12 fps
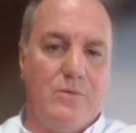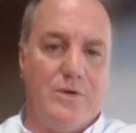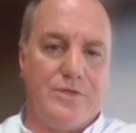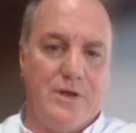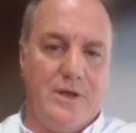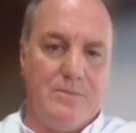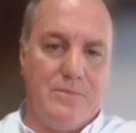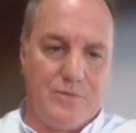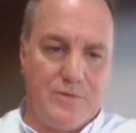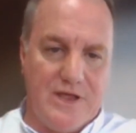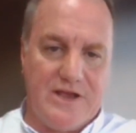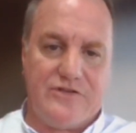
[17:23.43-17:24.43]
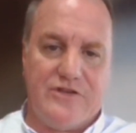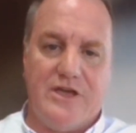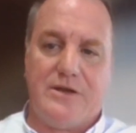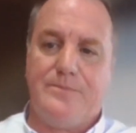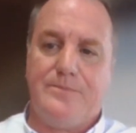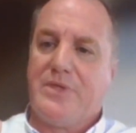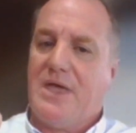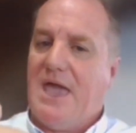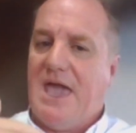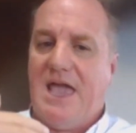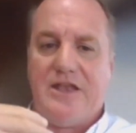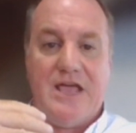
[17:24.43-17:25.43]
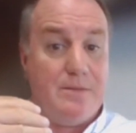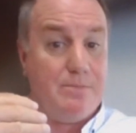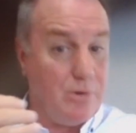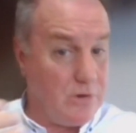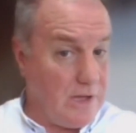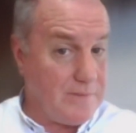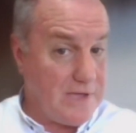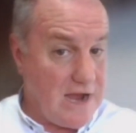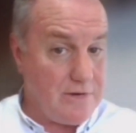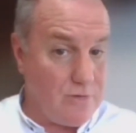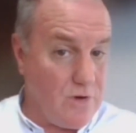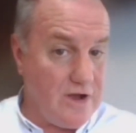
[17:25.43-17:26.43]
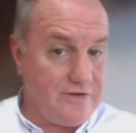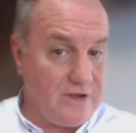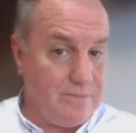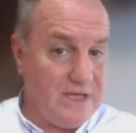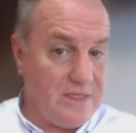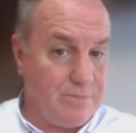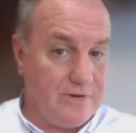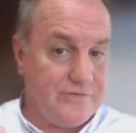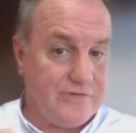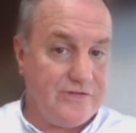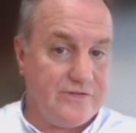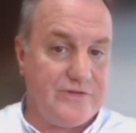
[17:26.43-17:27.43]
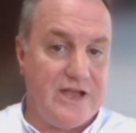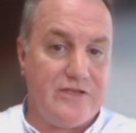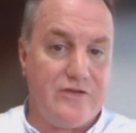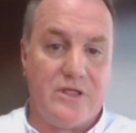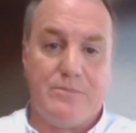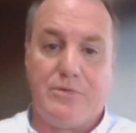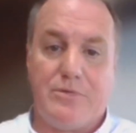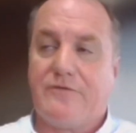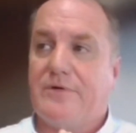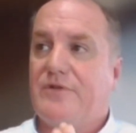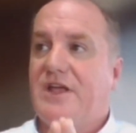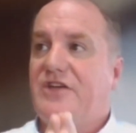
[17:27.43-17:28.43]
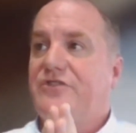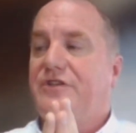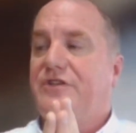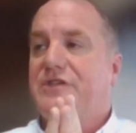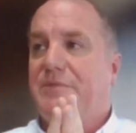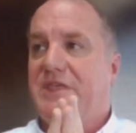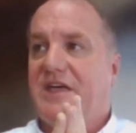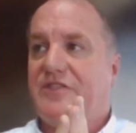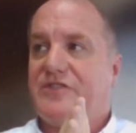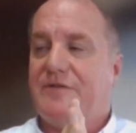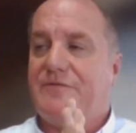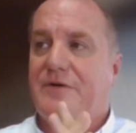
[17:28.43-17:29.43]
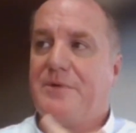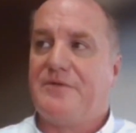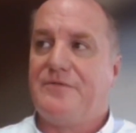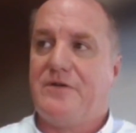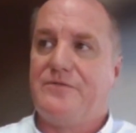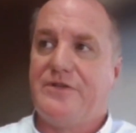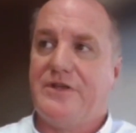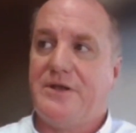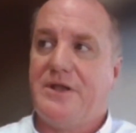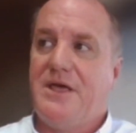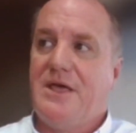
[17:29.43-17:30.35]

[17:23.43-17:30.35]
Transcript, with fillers: LinkedIn and a book I'm currently writing about the prophecies of Daniel and the Book of Revelation and some of the other stuff I'm involved in,